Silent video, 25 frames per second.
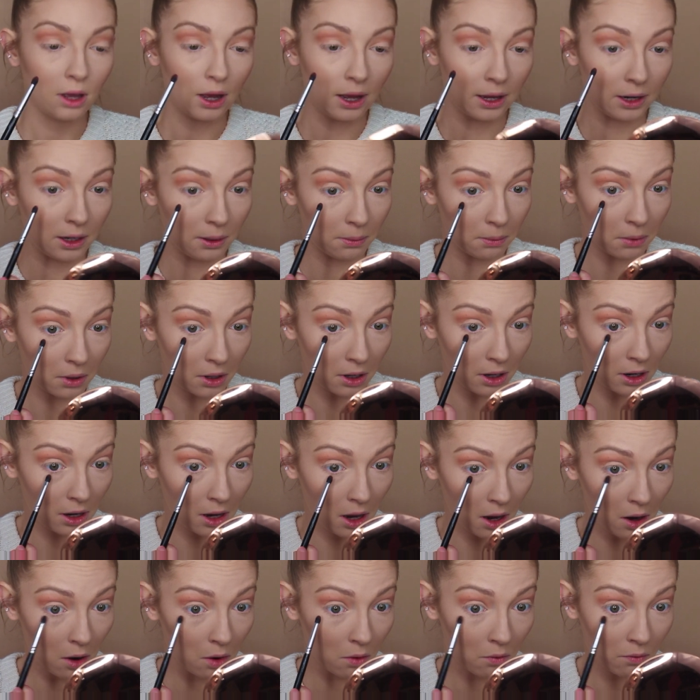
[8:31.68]
and I'm going
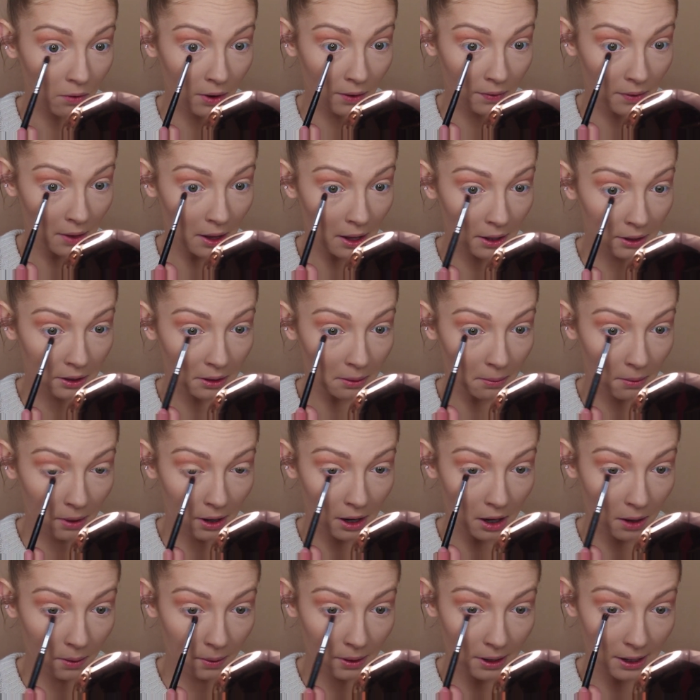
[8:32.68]
to run that under
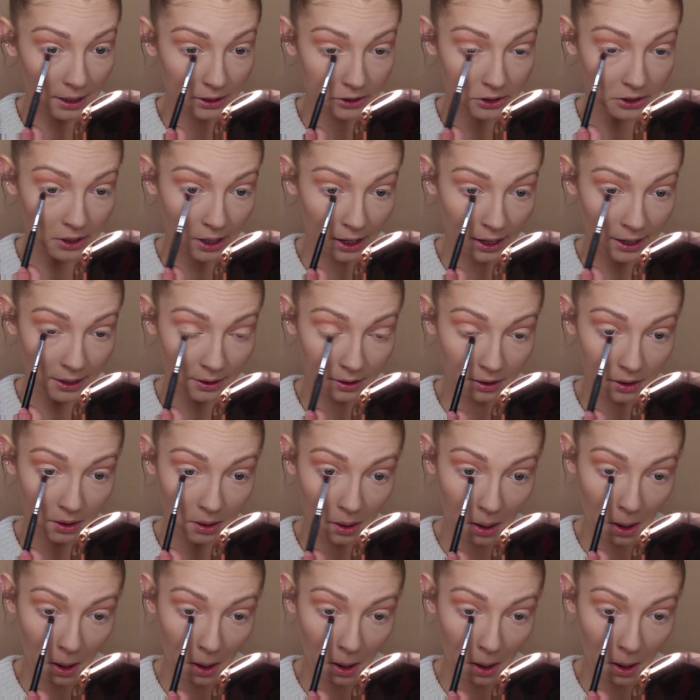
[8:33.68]
my lower lash line.